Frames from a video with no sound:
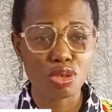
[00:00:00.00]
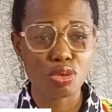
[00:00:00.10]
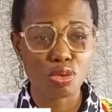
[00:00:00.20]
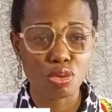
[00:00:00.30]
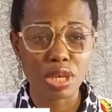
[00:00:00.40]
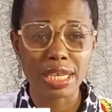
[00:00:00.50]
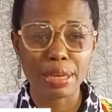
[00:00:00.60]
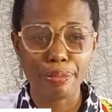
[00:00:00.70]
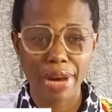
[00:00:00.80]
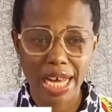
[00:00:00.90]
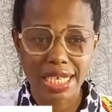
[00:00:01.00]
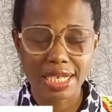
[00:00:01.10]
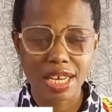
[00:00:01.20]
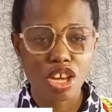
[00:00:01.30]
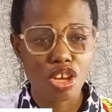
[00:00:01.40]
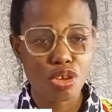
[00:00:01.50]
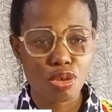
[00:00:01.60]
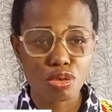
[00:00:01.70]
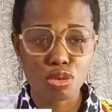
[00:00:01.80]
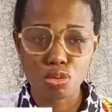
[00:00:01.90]
you used to do in the past,
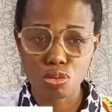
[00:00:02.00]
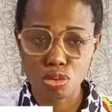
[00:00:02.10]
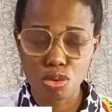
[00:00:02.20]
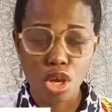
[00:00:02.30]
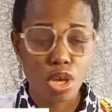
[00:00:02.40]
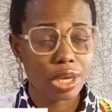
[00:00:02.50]
you use would.